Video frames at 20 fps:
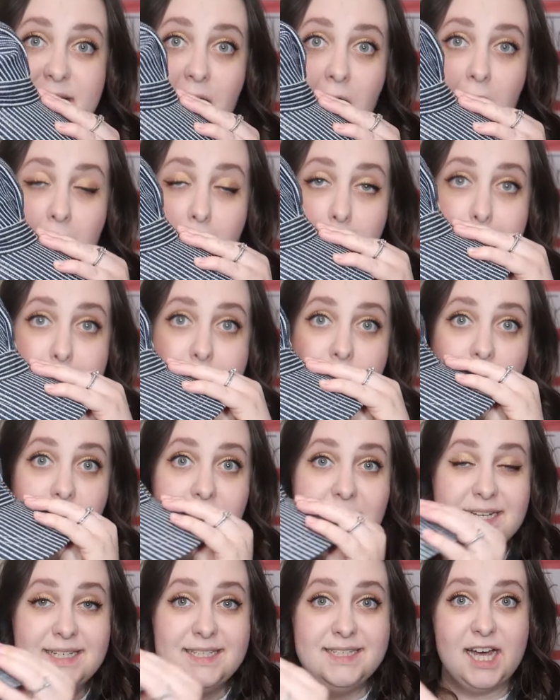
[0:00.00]
Some
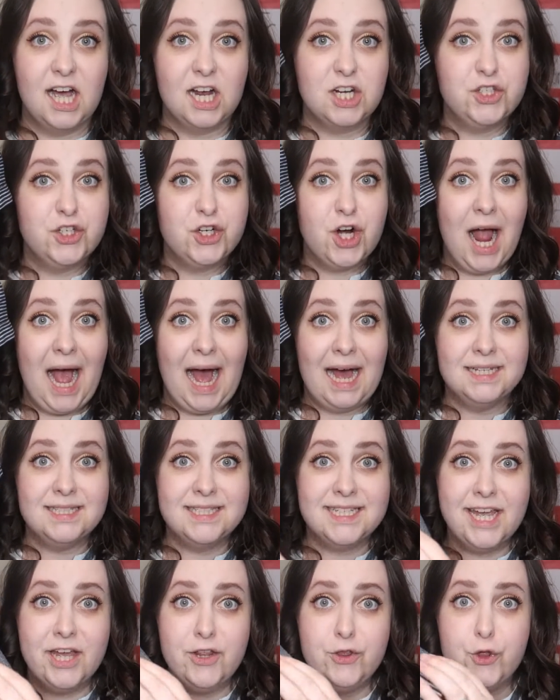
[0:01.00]
conductor
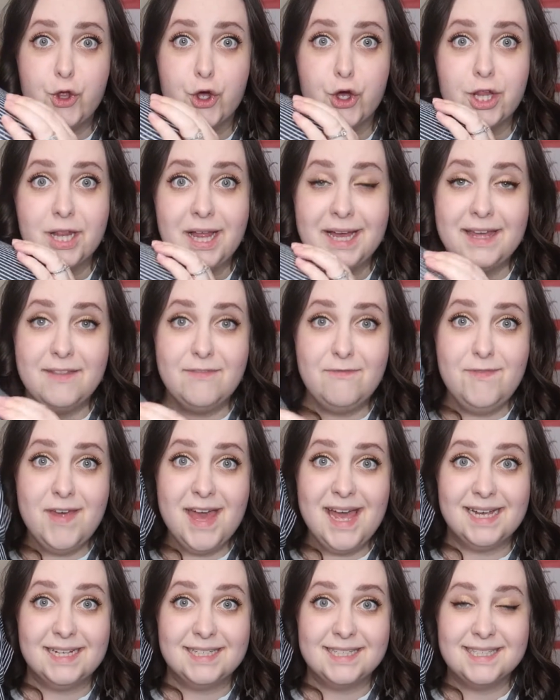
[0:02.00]
hats can look like
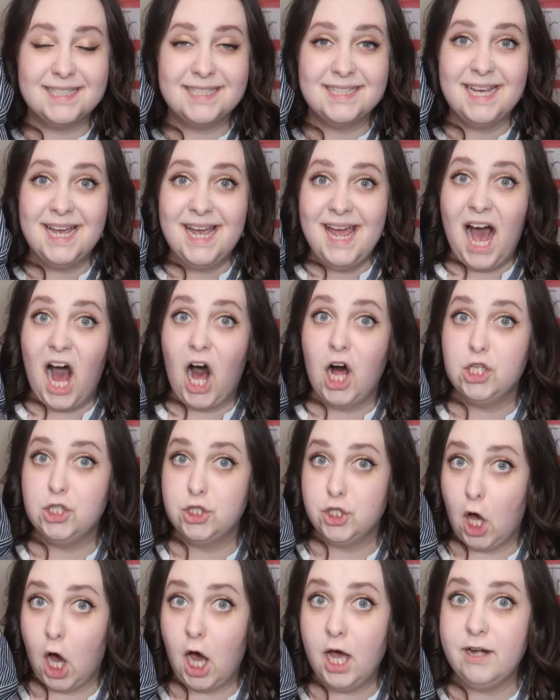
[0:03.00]
this. A
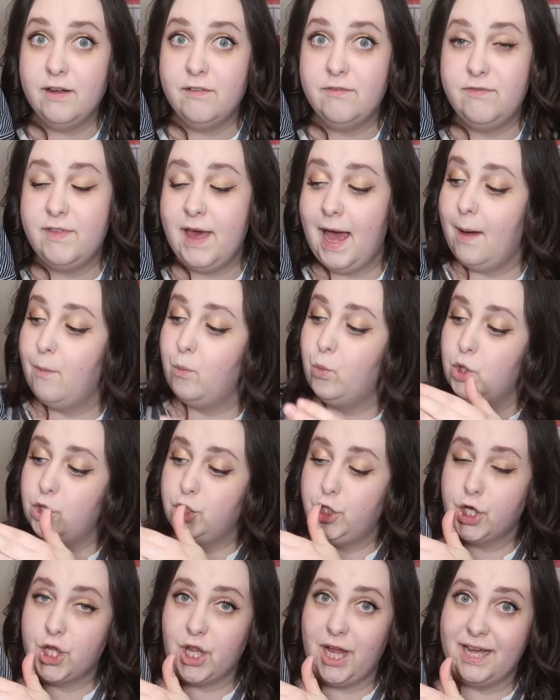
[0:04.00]
lot of them will
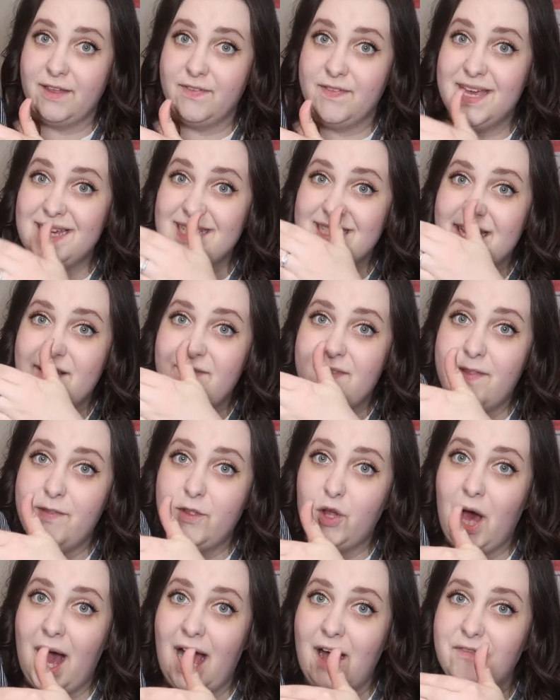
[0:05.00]
look like this and then
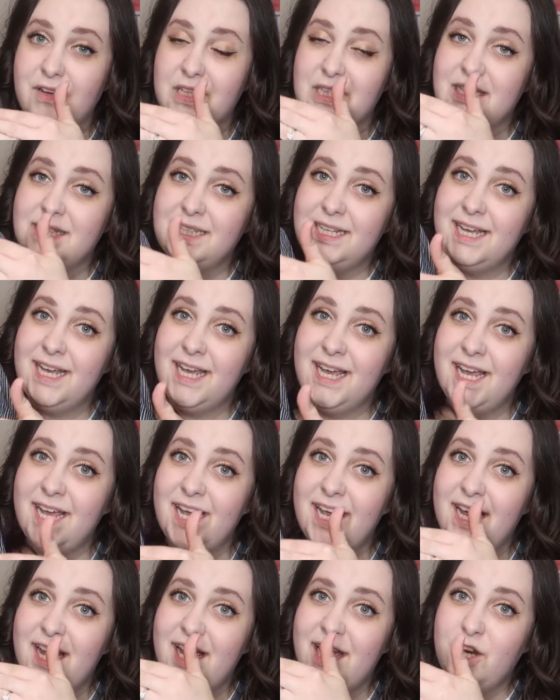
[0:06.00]
they'll have a
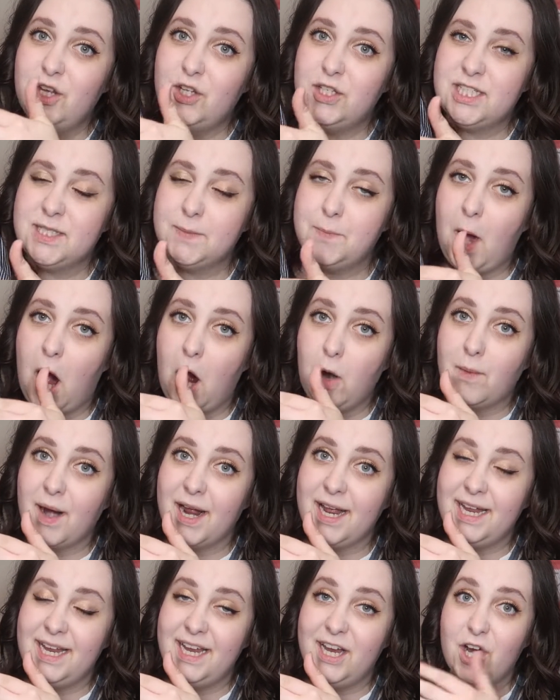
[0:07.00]
little spot
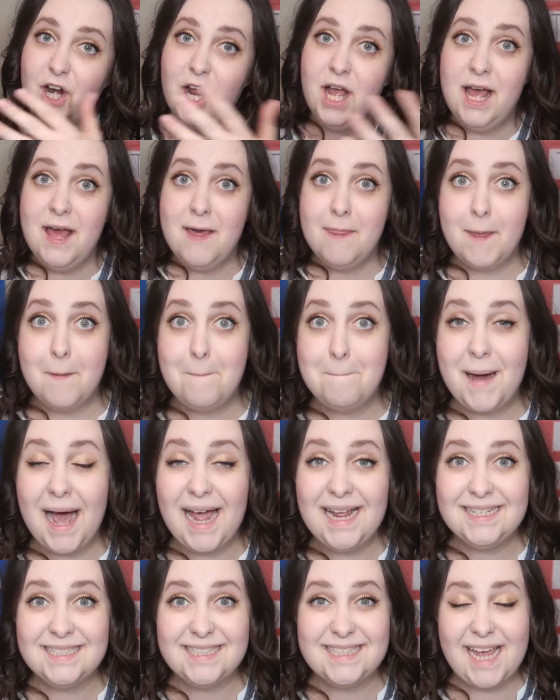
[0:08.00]
right here that
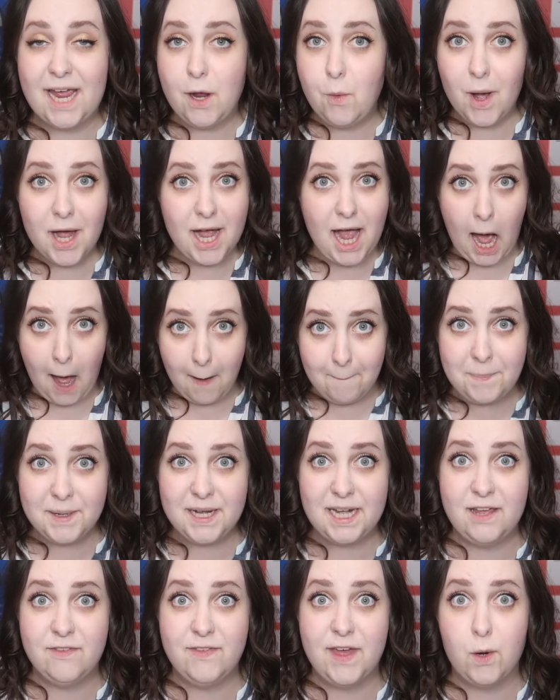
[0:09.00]
might say what
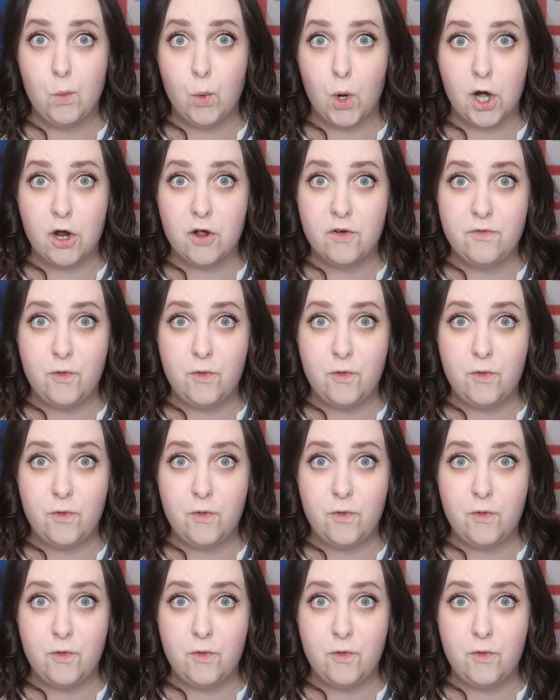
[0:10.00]
company they work